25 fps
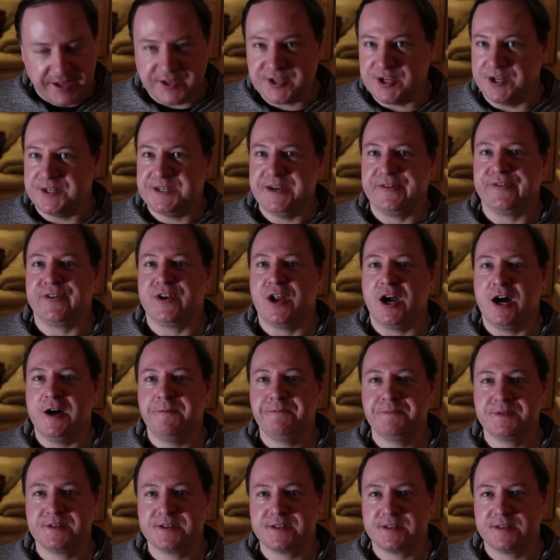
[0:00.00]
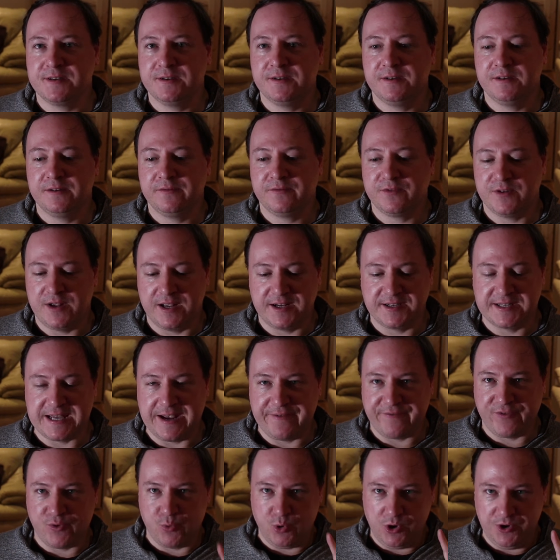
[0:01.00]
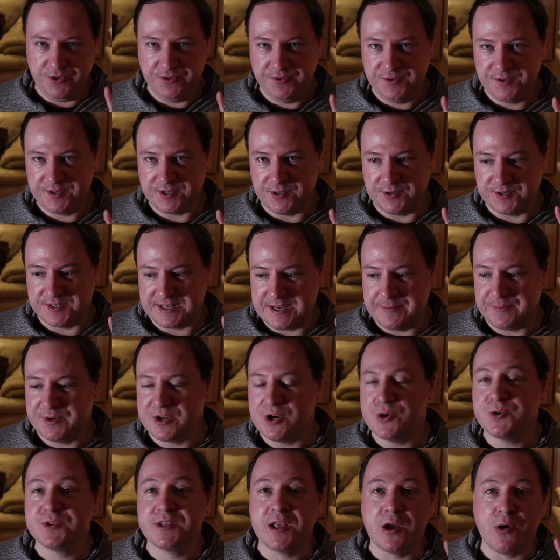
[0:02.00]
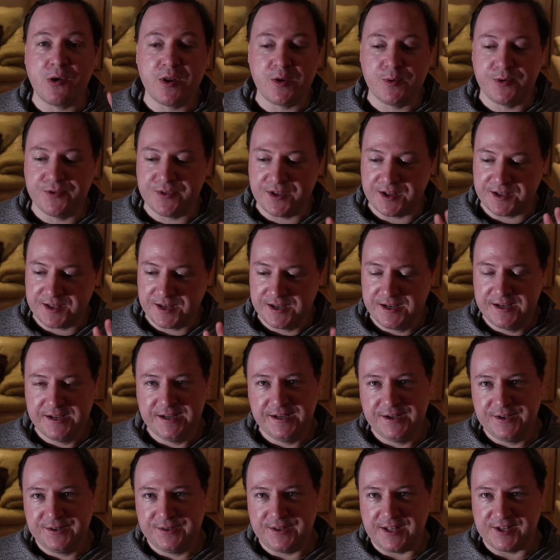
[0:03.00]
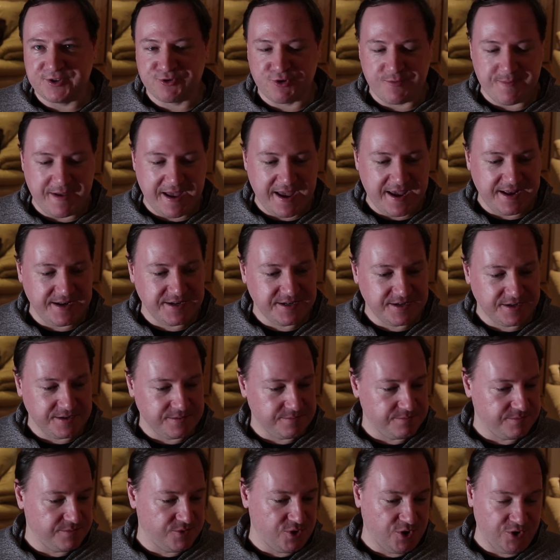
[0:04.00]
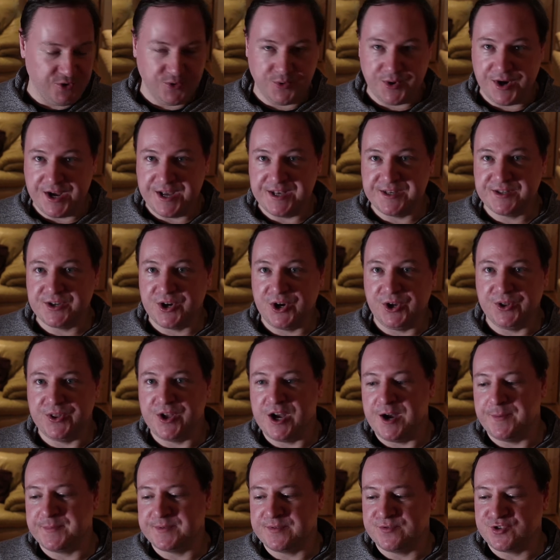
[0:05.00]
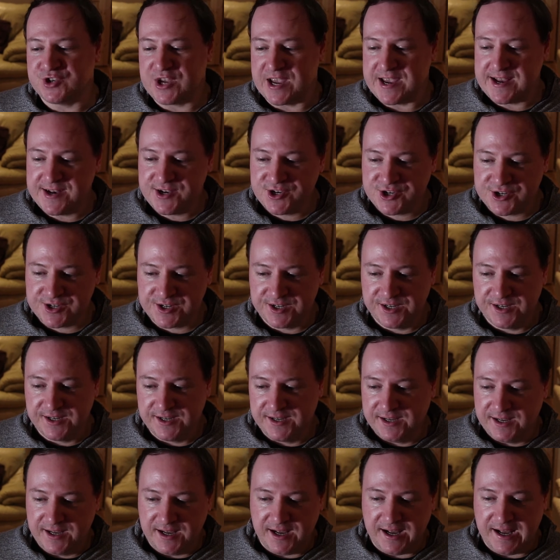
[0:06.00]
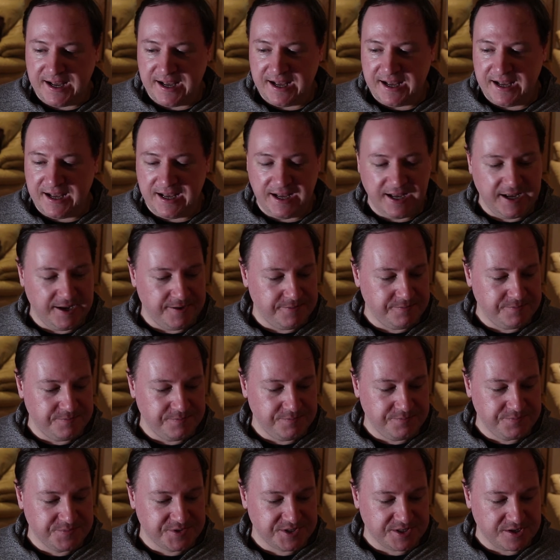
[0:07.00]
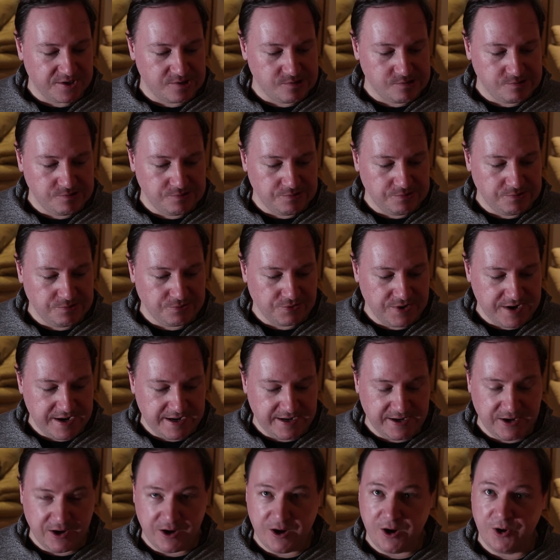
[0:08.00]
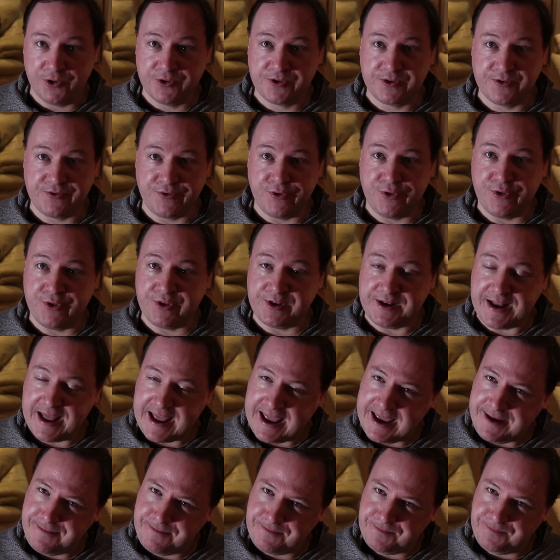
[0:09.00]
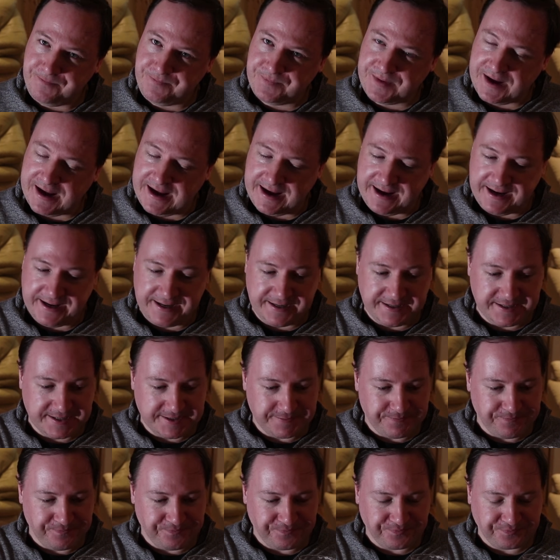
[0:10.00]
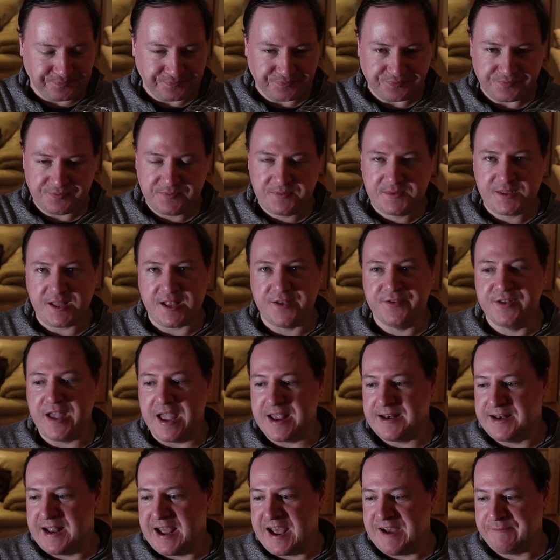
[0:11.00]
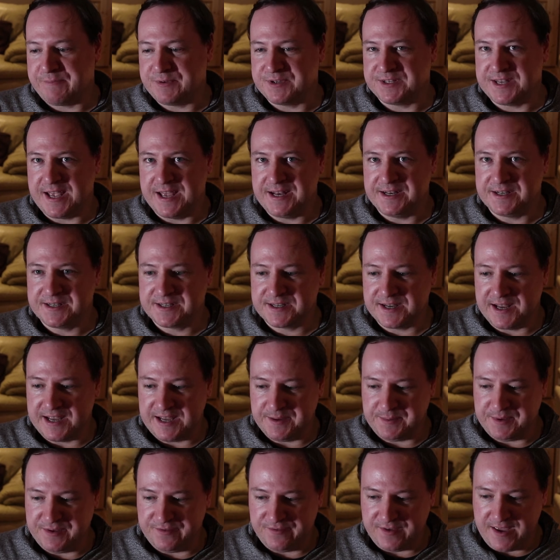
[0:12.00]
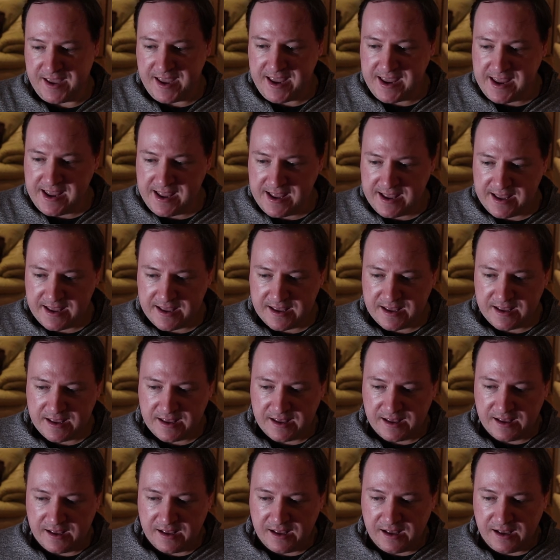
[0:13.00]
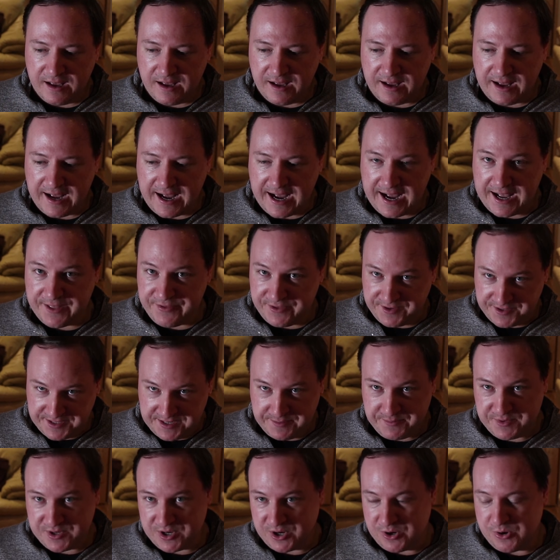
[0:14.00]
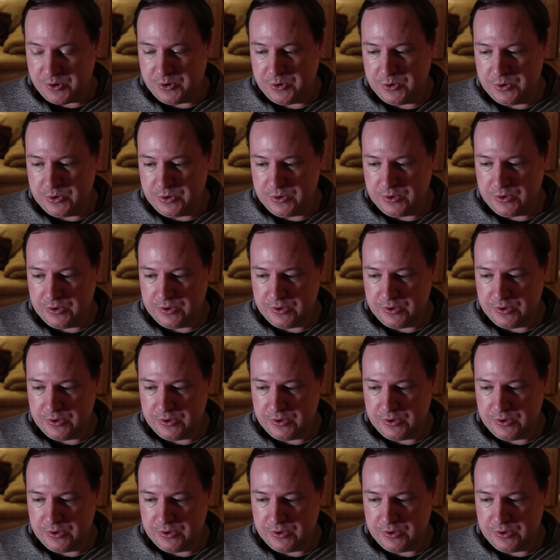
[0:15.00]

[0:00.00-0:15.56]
It's got different hops, except for one. So Simcoe is the only one that's remained. Otherwise, all the hops have changed. So really, other than the name and the 8.5% ABV and the Simcoe,